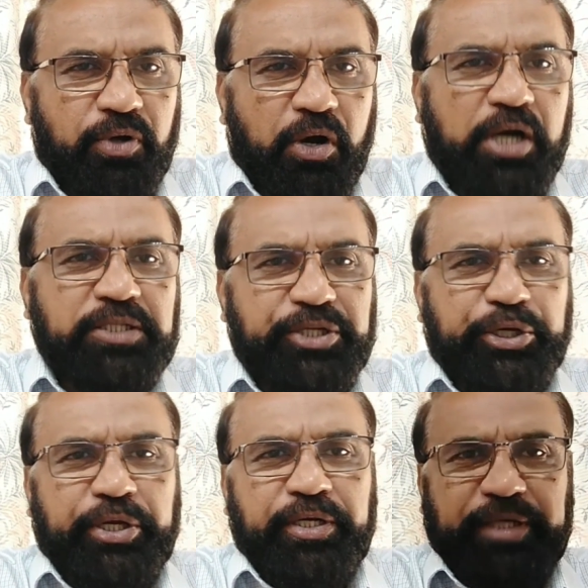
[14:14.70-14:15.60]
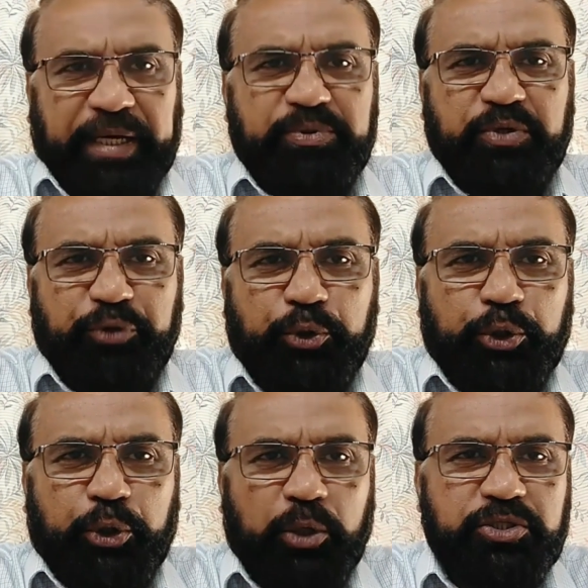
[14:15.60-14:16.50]
all three types of
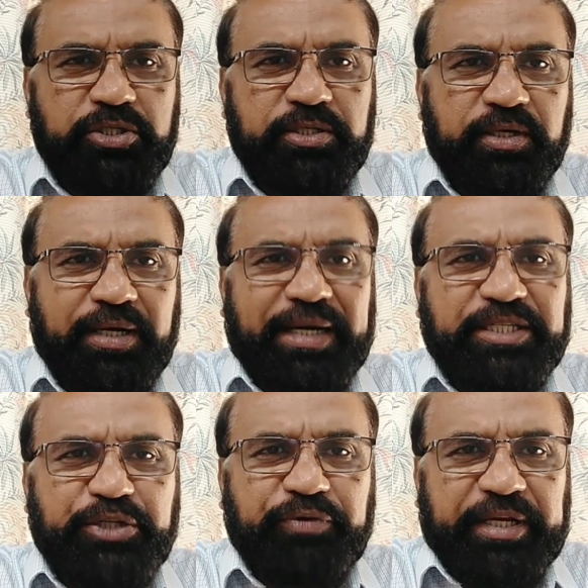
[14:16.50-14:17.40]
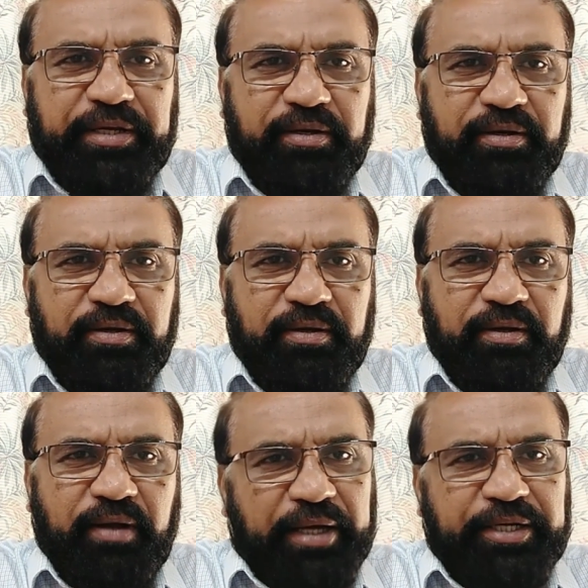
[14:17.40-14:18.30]
neutrinos collectively
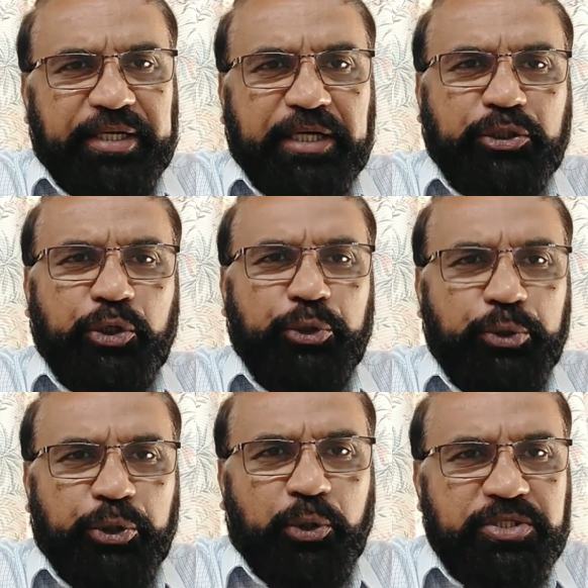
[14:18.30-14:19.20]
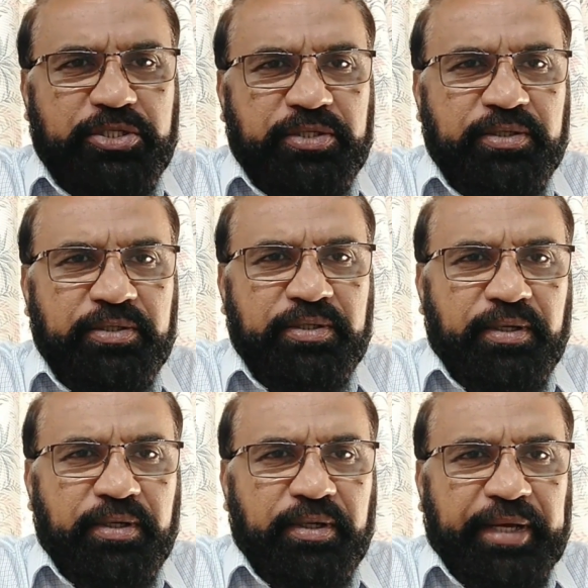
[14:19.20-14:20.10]
and electron neutrinos
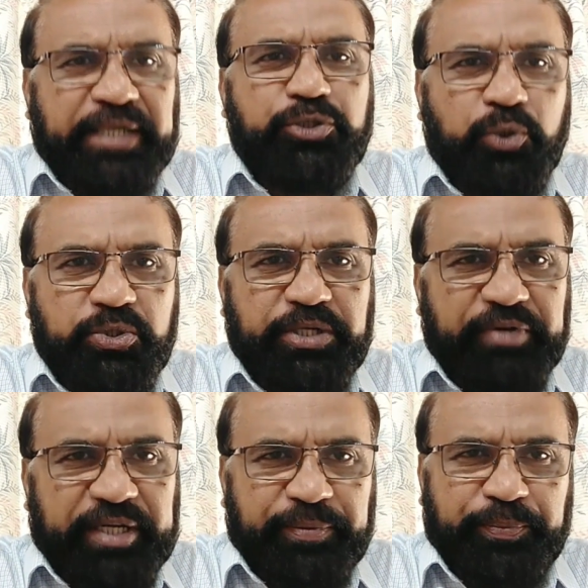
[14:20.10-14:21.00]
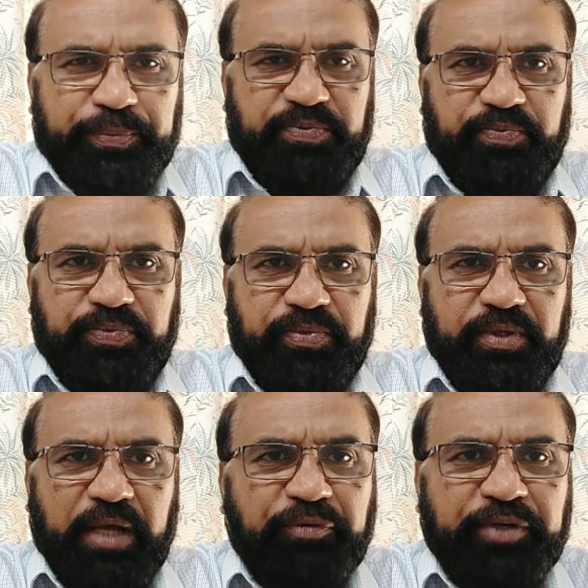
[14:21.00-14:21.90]
exclusively.
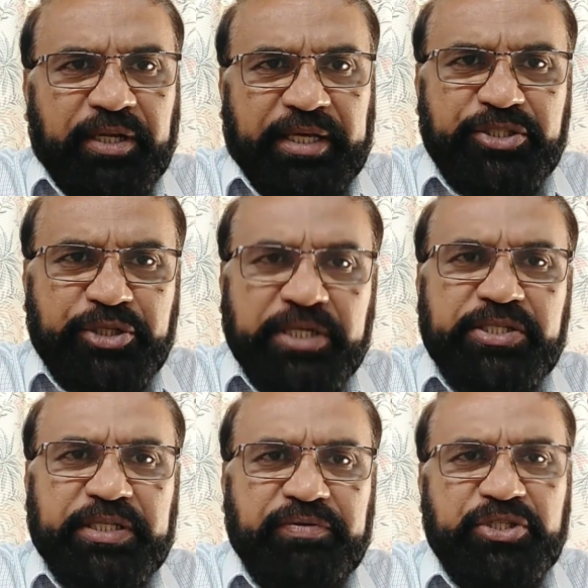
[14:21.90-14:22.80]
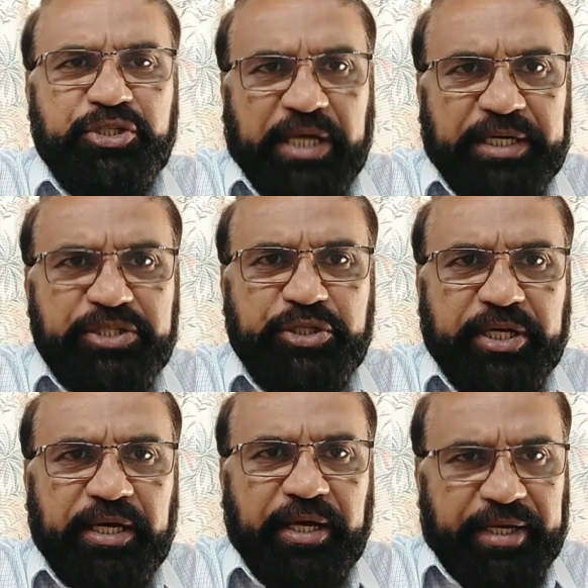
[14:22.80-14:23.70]
After extensive
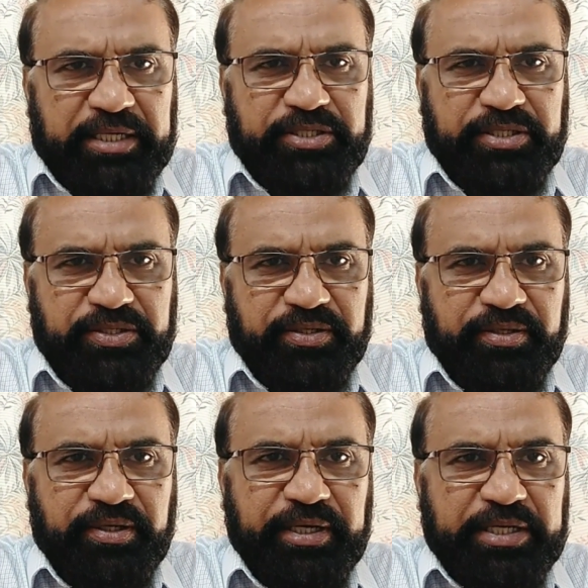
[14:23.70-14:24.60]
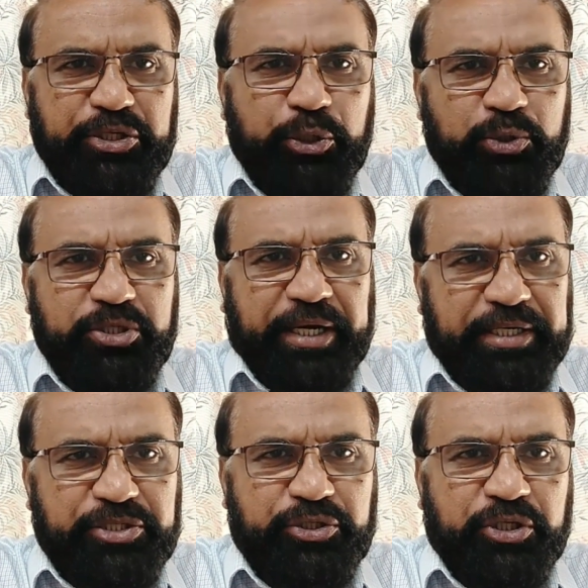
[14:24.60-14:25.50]
statistical analysis, SNO
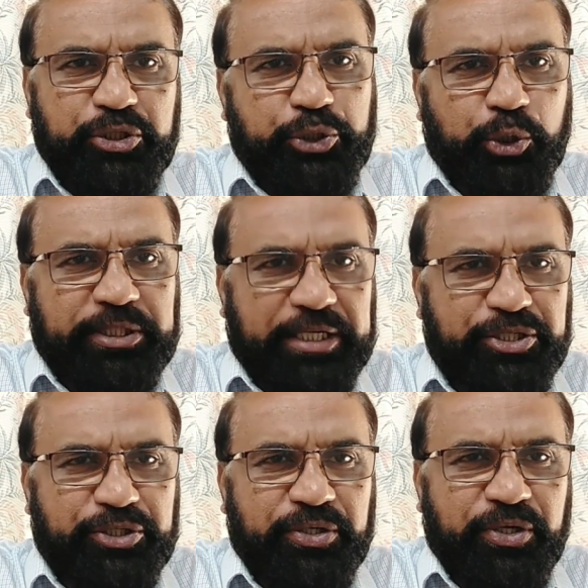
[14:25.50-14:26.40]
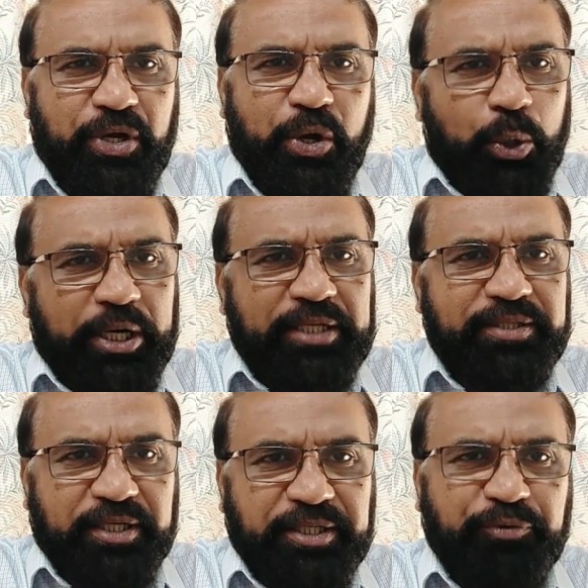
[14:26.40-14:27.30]
scientists showed that only
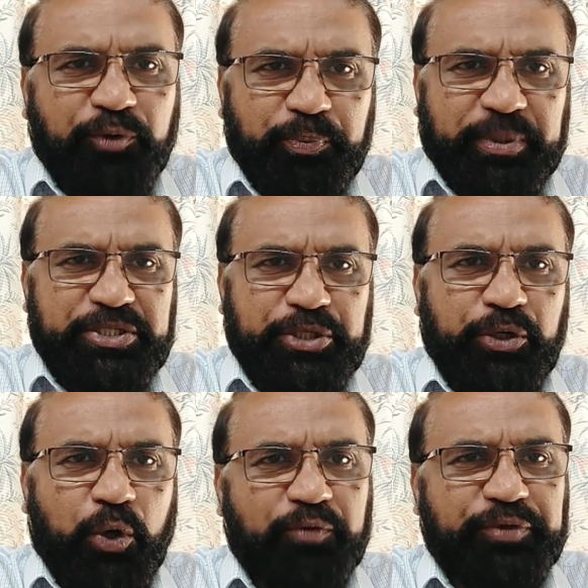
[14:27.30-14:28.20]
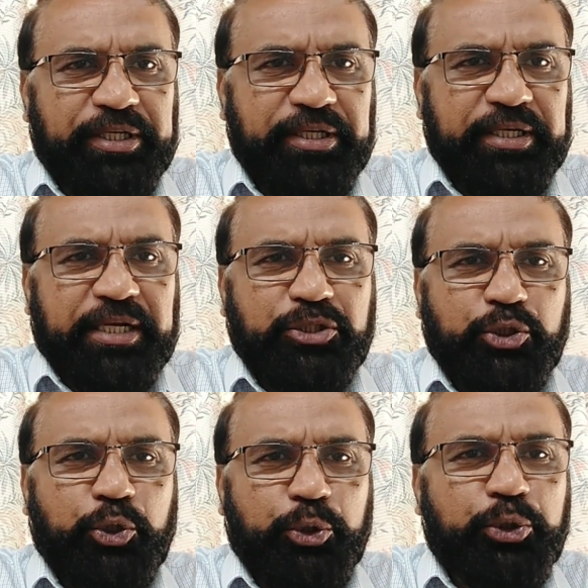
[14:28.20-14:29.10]
34% of the
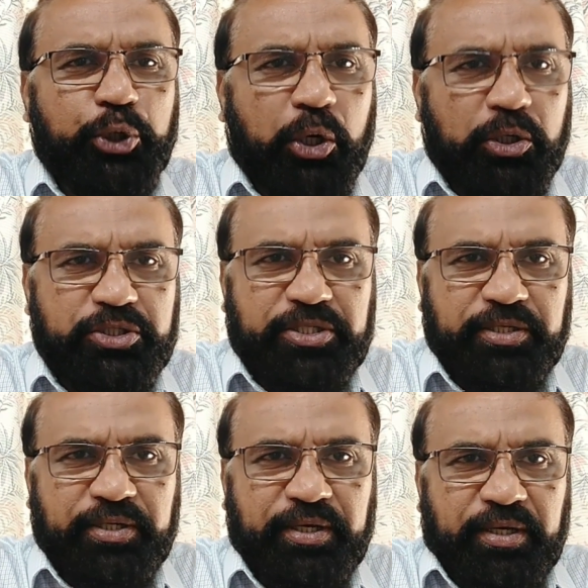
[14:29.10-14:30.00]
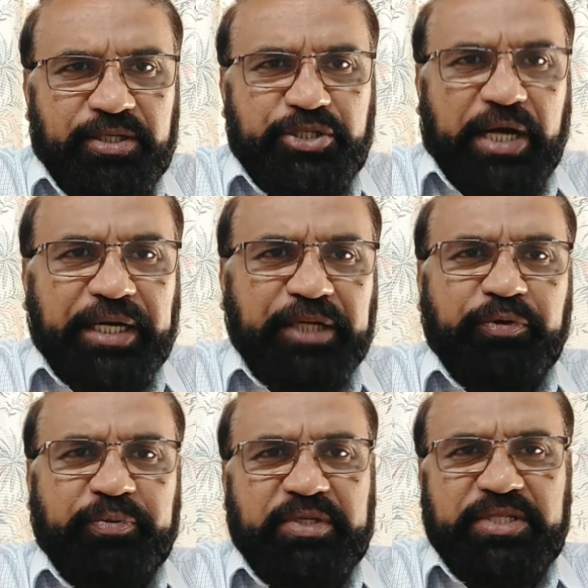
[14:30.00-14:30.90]
electron neutrinos starting
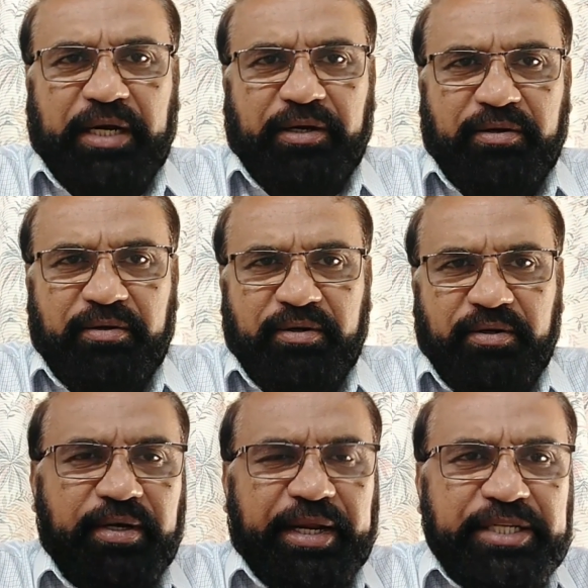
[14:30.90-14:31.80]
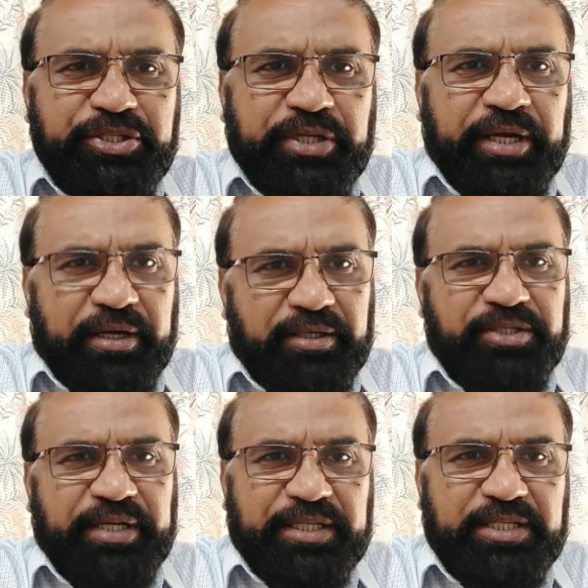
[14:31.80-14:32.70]
from the Sun reached the
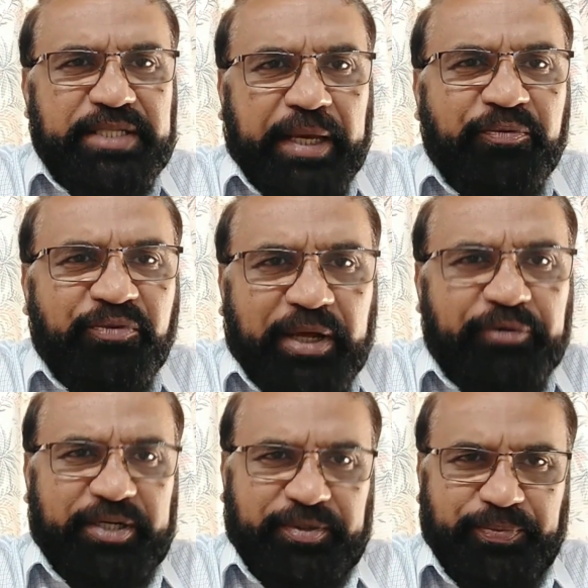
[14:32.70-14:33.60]
Earth in the same flavor.